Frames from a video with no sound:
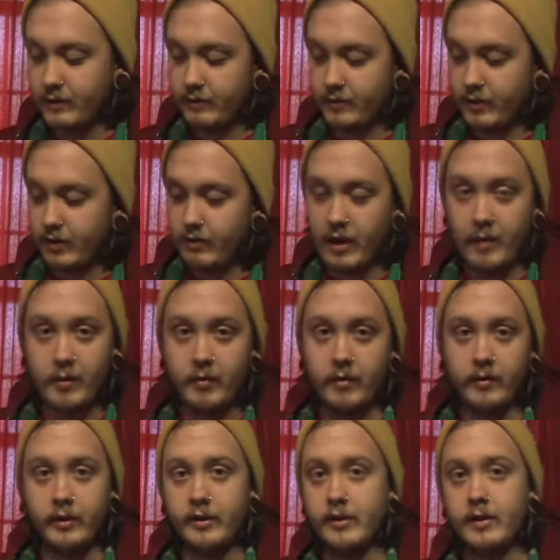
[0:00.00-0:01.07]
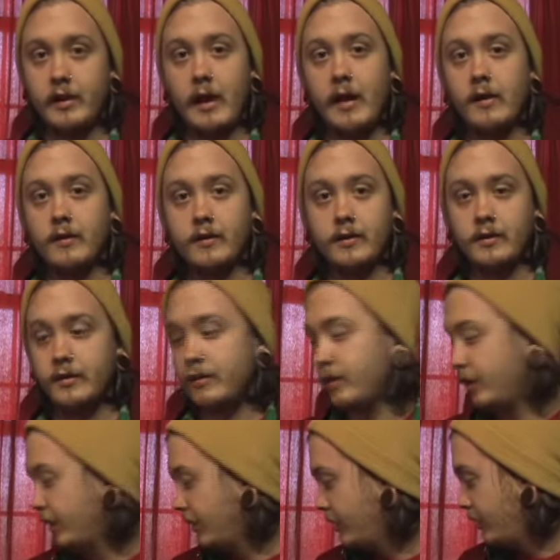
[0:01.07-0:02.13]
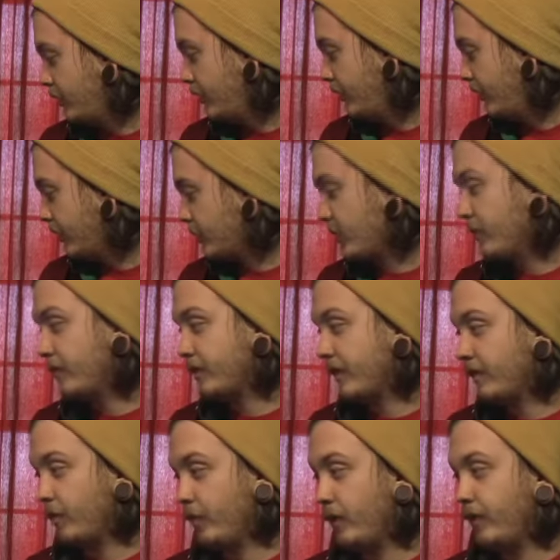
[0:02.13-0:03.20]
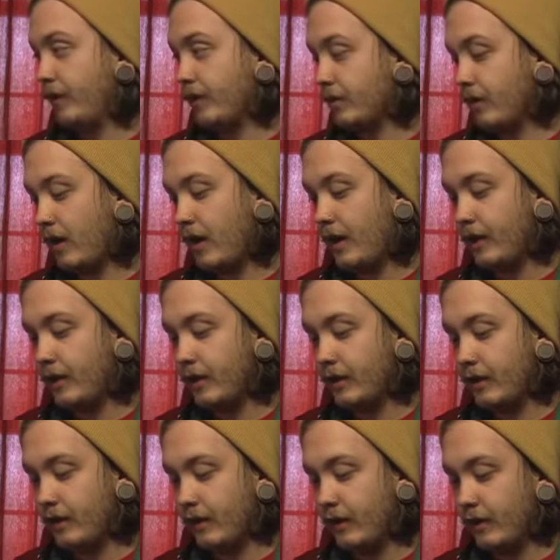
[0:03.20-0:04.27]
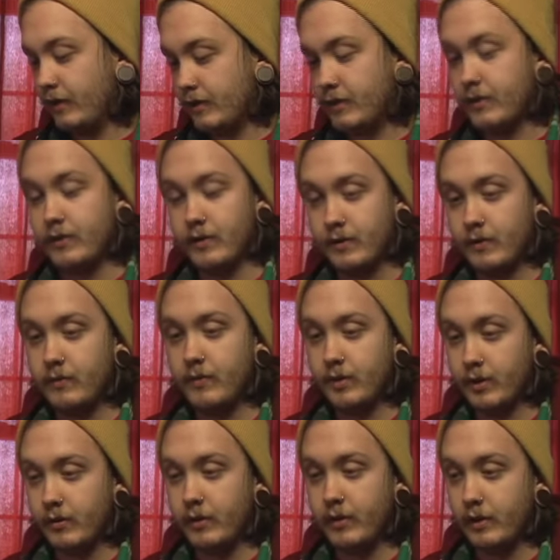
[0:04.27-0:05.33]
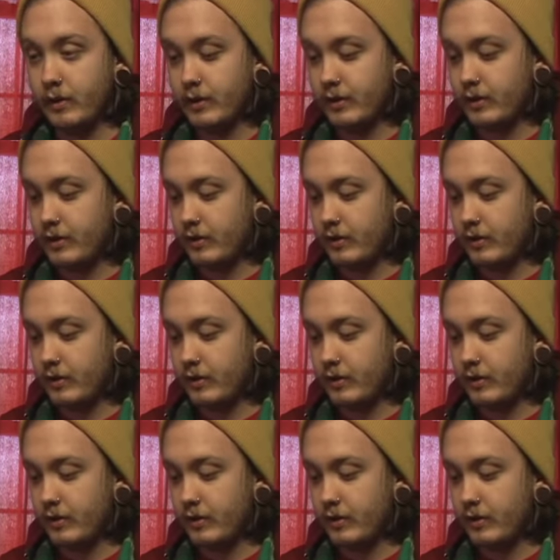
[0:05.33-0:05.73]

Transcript: Duck Rabbit really just nails nails pretty much every beer they try, and this is really really delicious.